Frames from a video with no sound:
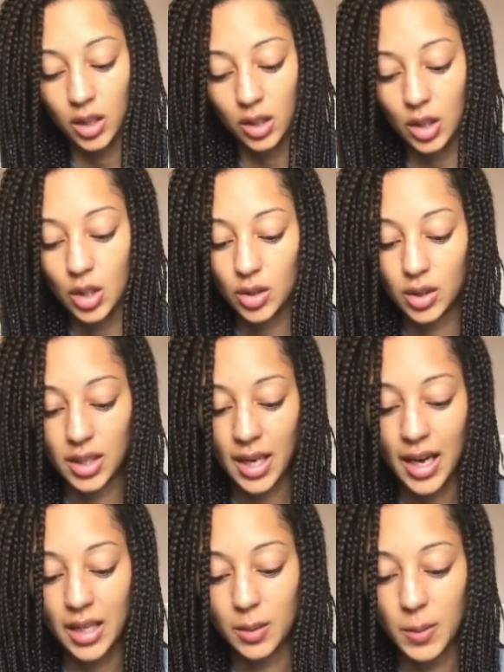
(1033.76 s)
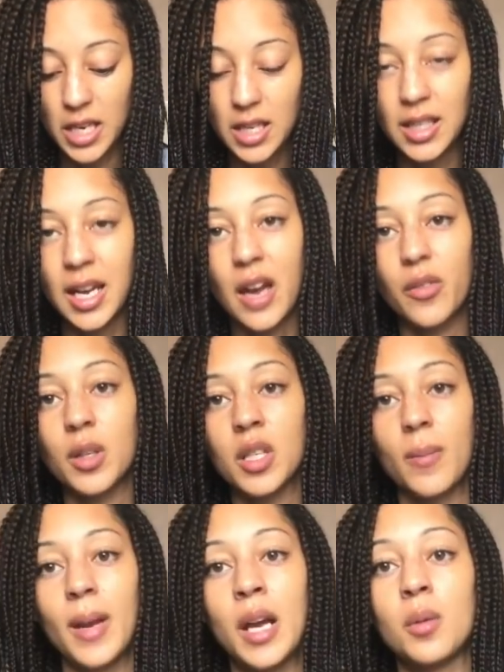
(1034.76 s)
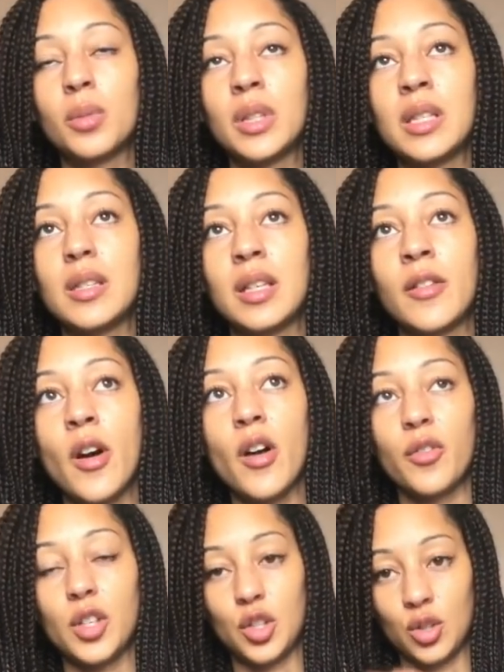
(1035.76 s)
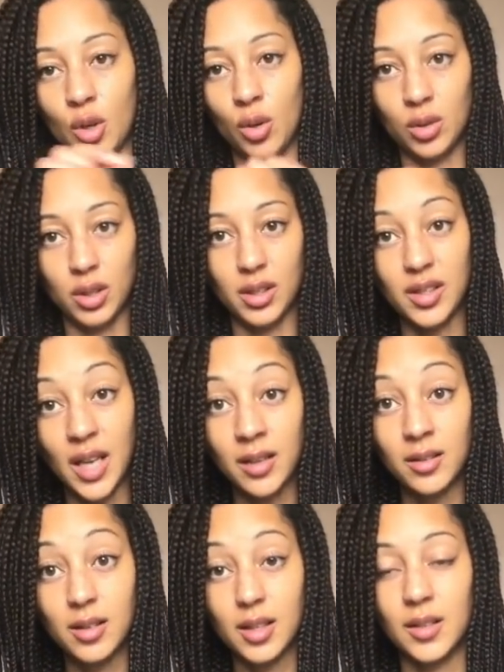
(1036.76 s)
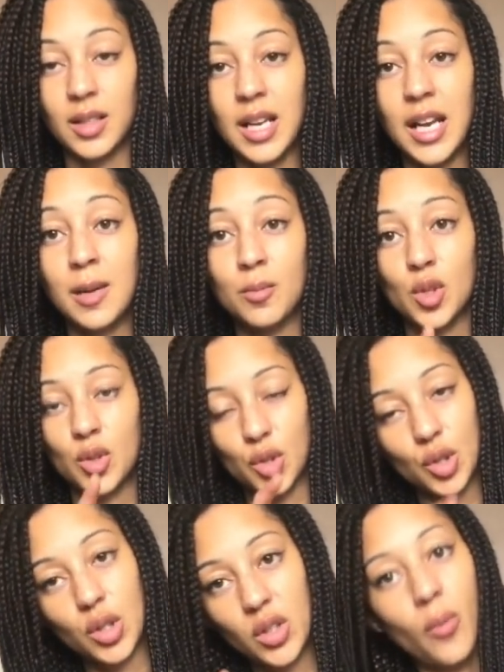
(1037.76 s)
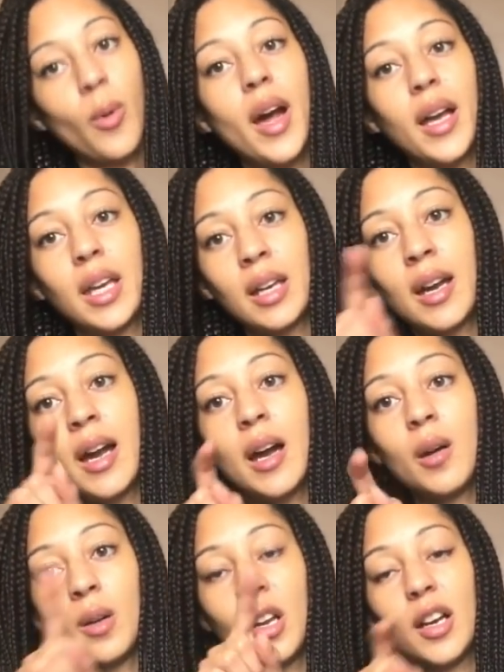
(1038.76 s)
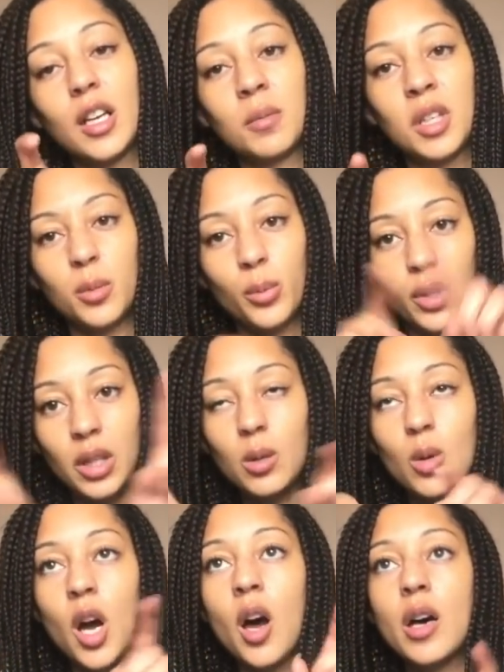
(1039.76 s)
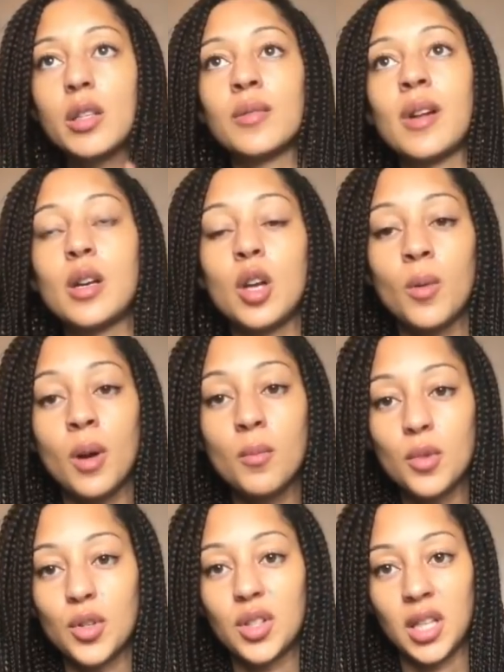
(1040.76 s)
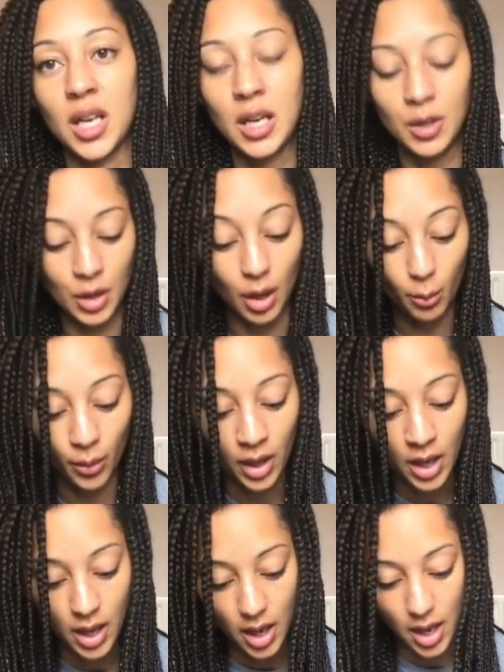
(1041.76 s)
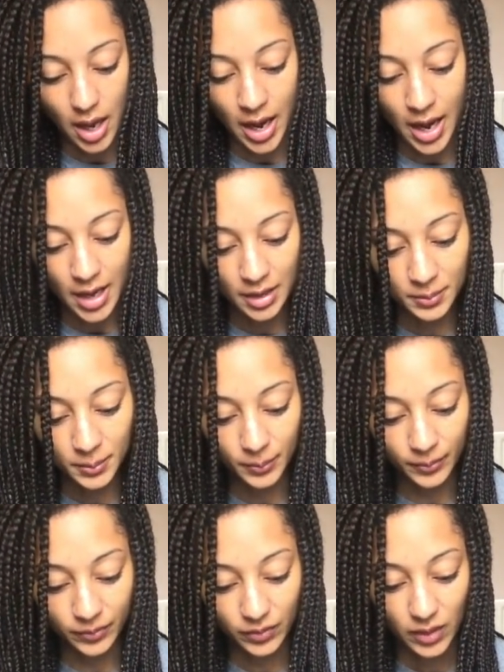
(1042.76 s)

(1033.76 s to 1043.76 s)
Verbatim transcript: looked at the PDF which I plan on printing off which has got all the stands and the names and sort of working out like I'm going to put little hearts around who I must hit up um,